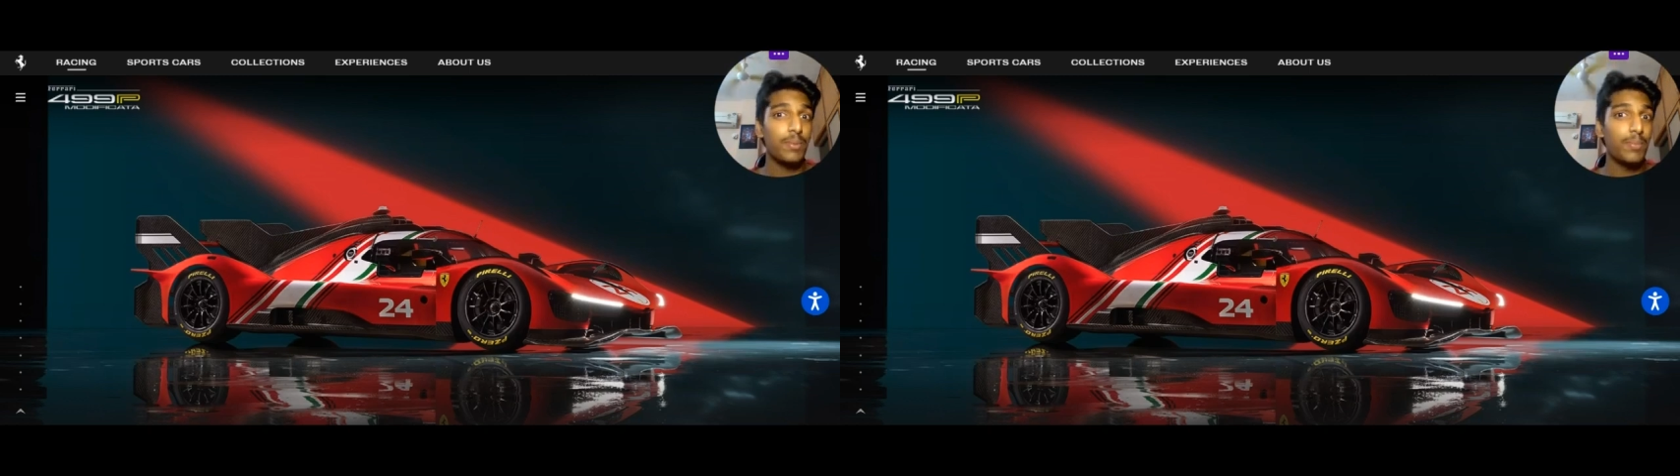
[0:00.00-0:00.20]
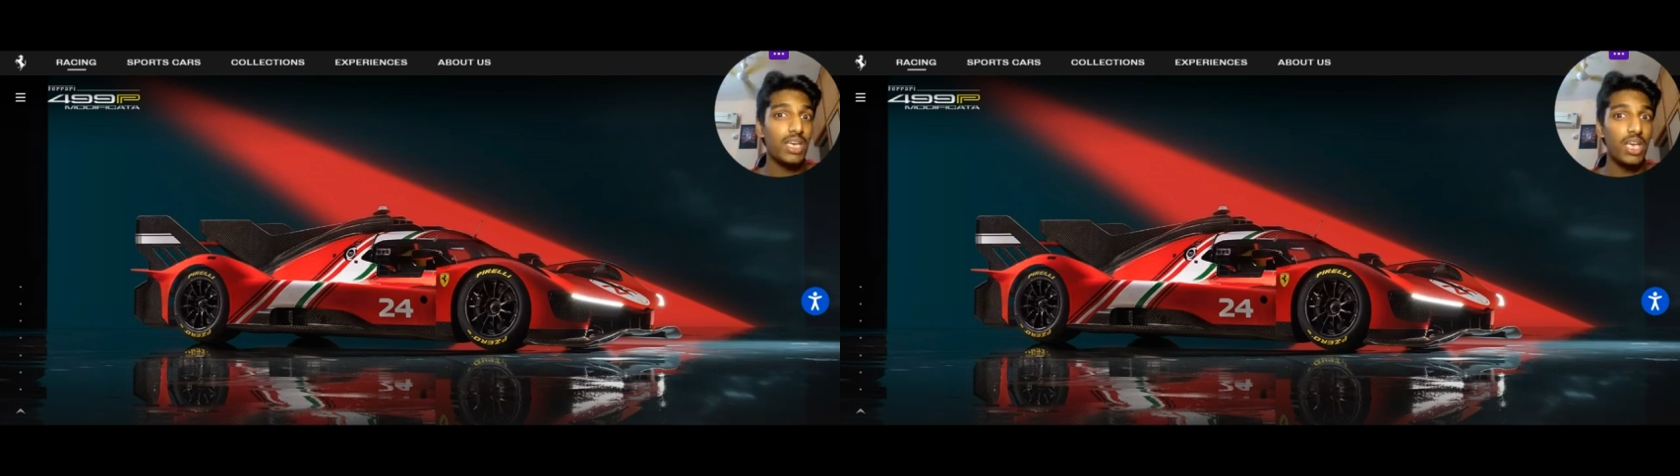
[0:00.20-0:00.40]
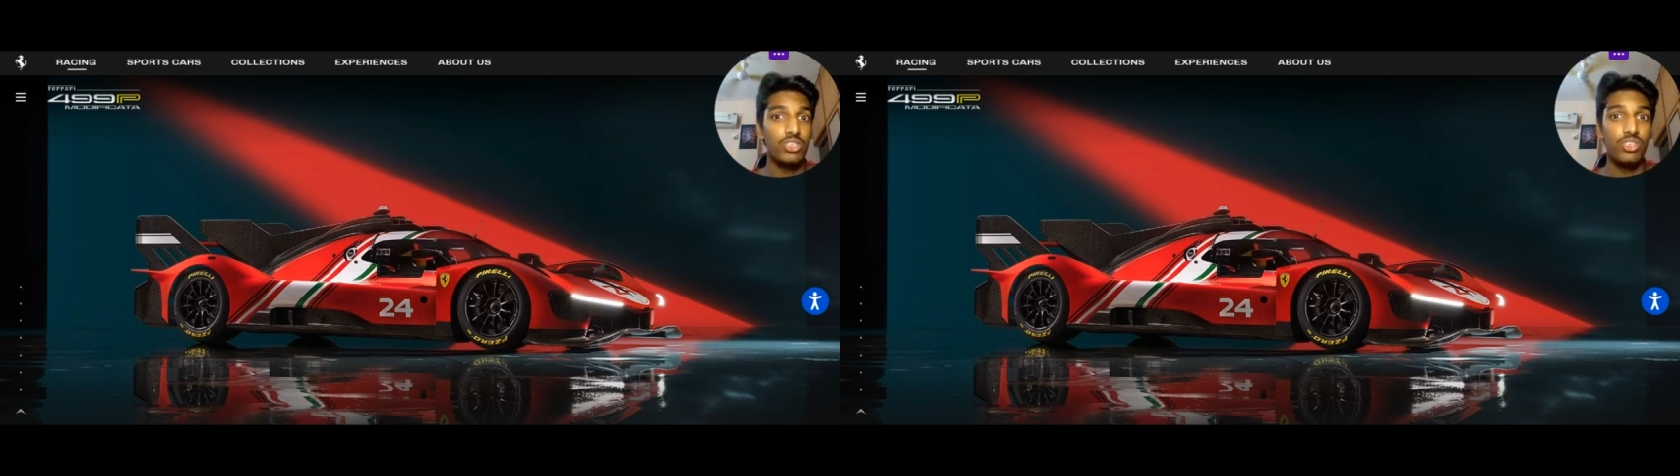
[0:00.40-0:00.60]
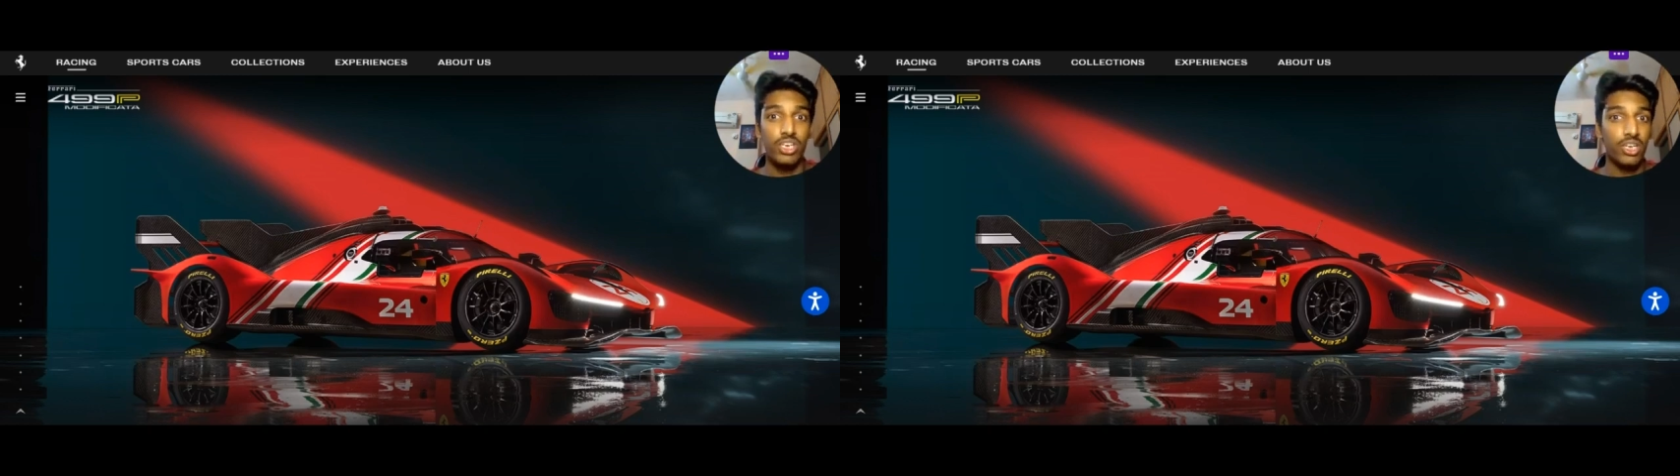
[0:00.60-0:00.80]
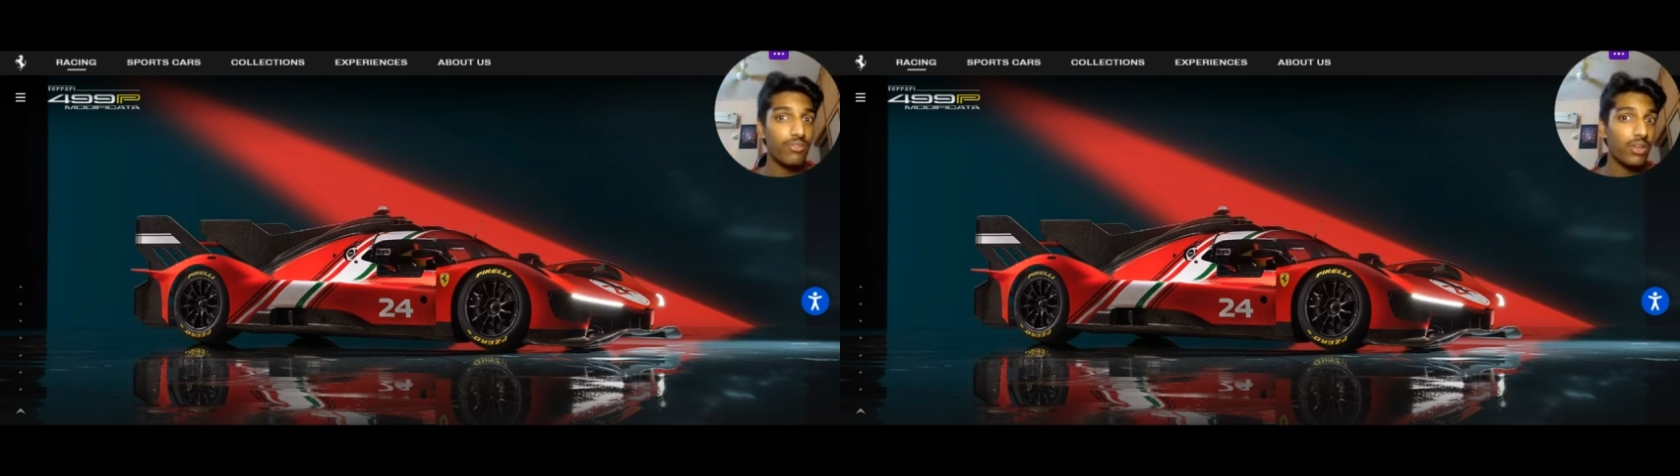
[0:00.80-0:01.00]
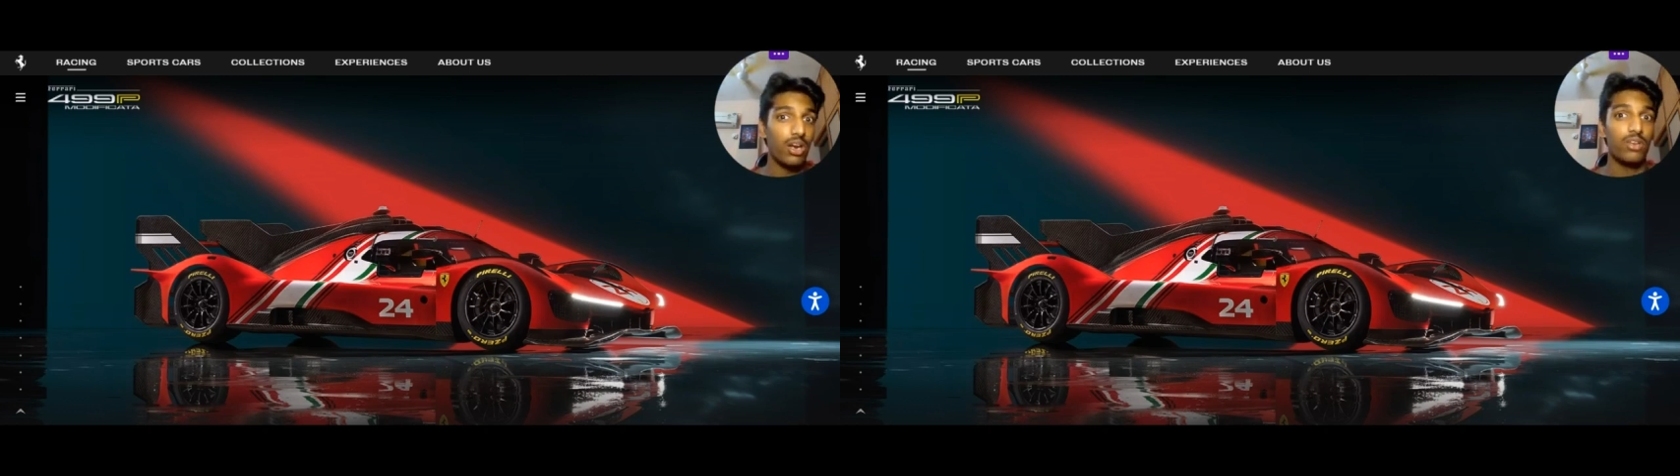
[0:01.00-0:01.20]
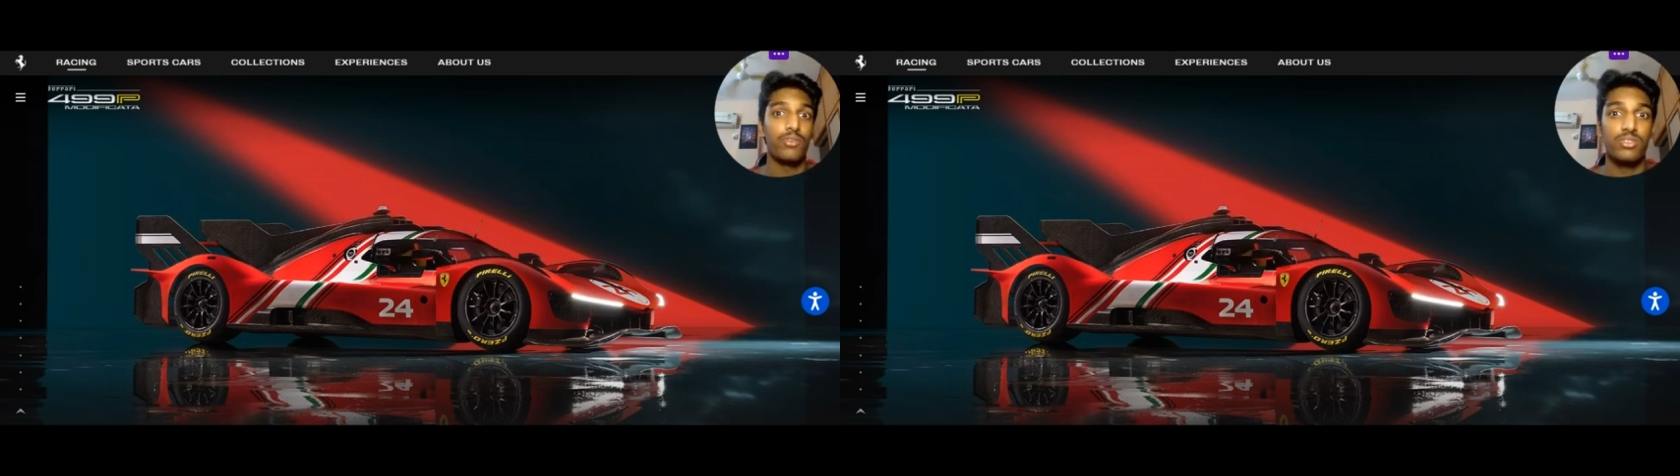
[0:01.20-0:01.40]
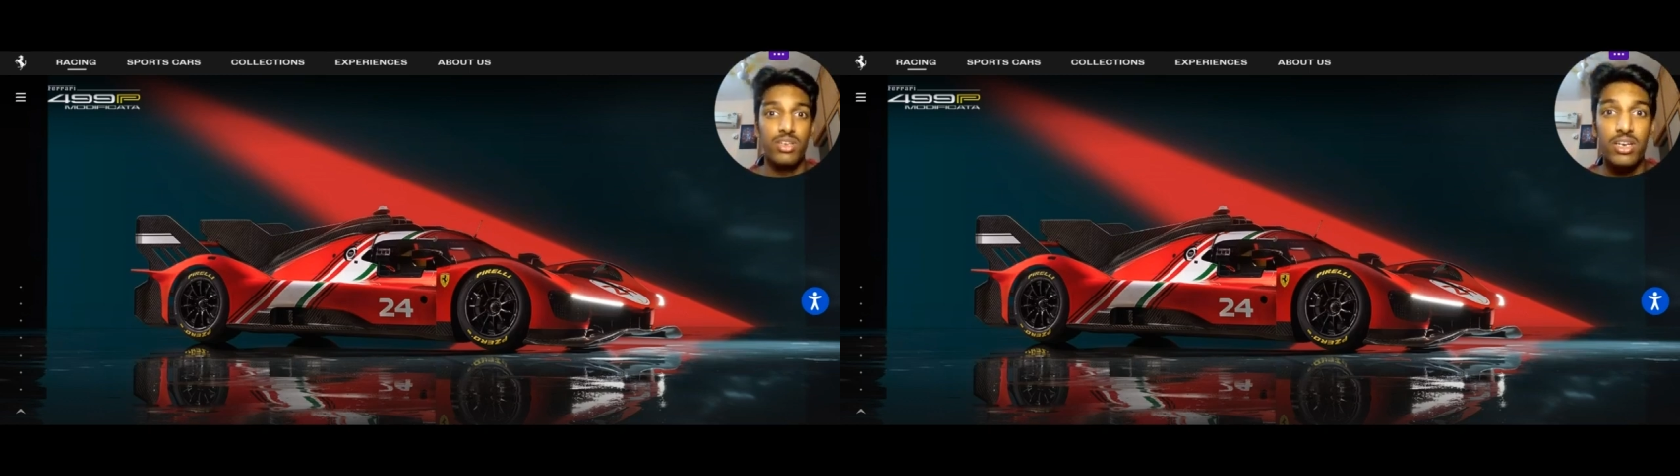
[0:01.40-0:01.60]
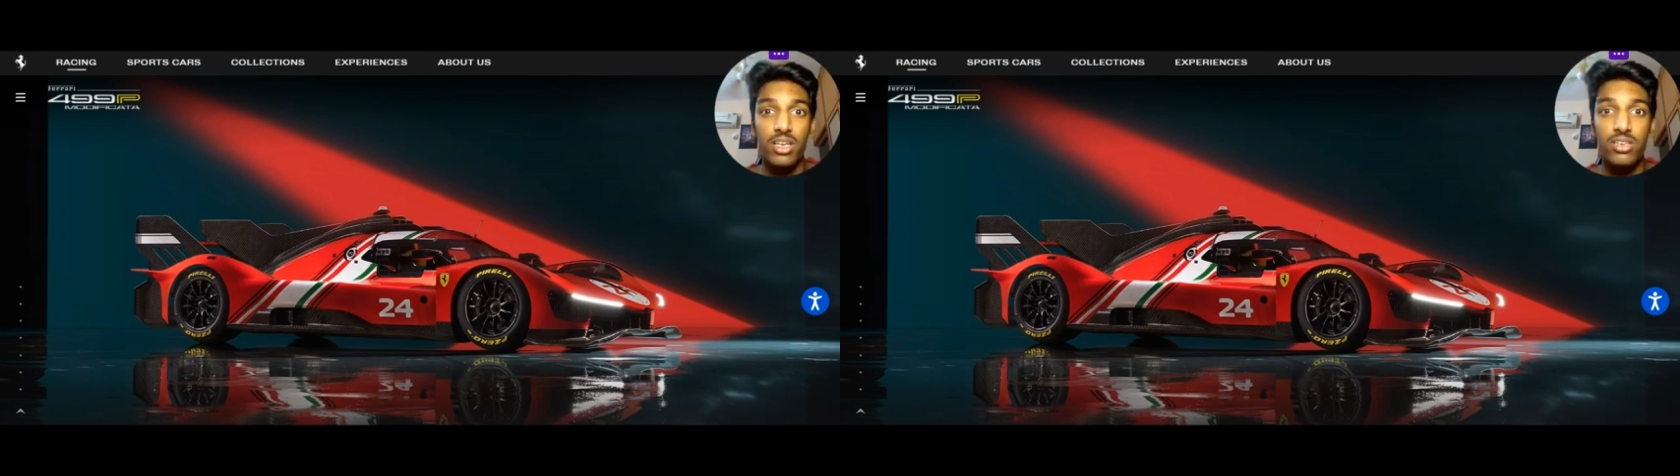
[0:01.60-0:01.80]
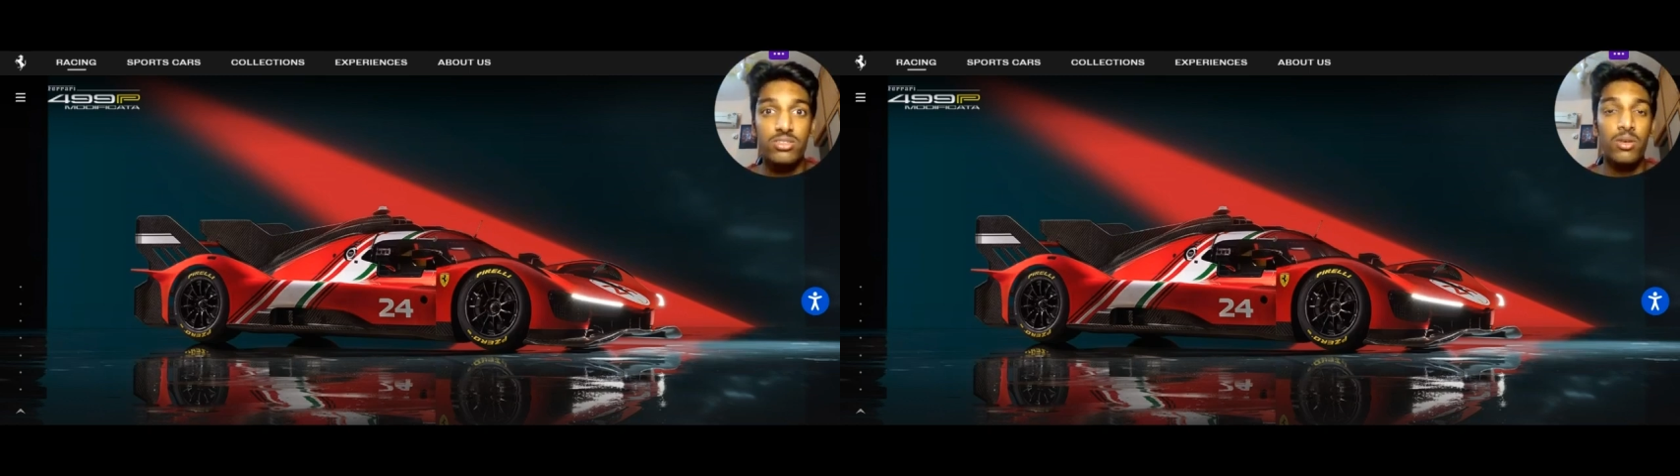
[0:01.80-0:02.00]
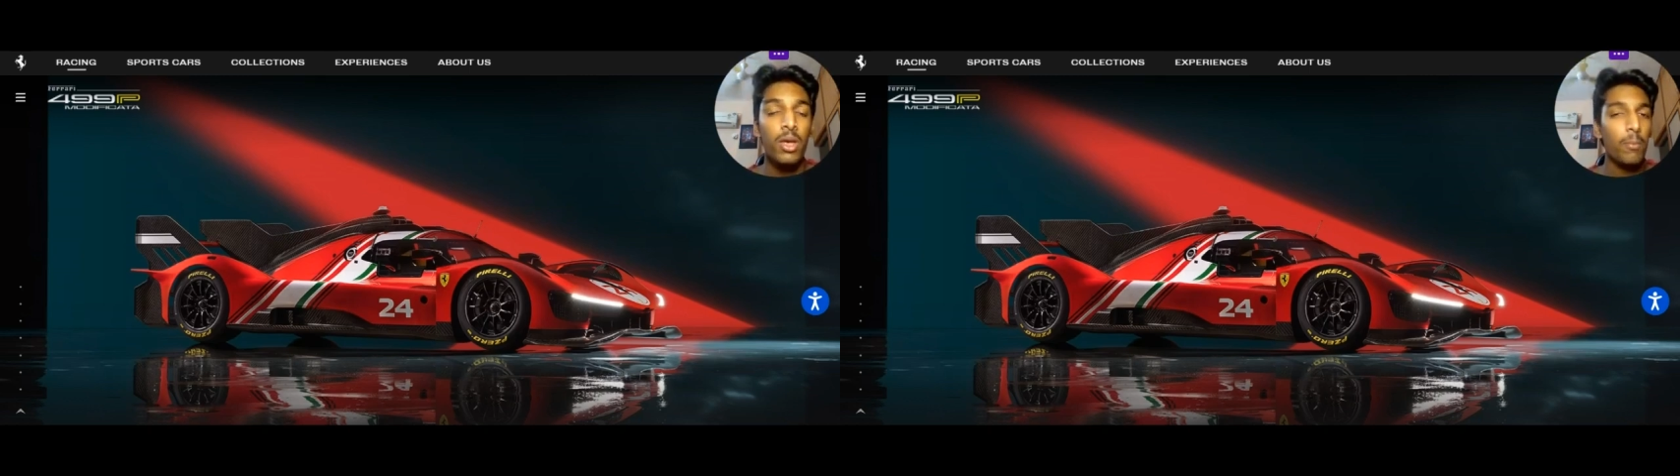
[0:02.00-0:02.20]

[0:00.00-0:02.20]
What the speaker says: be caging it in Ferrari facilities.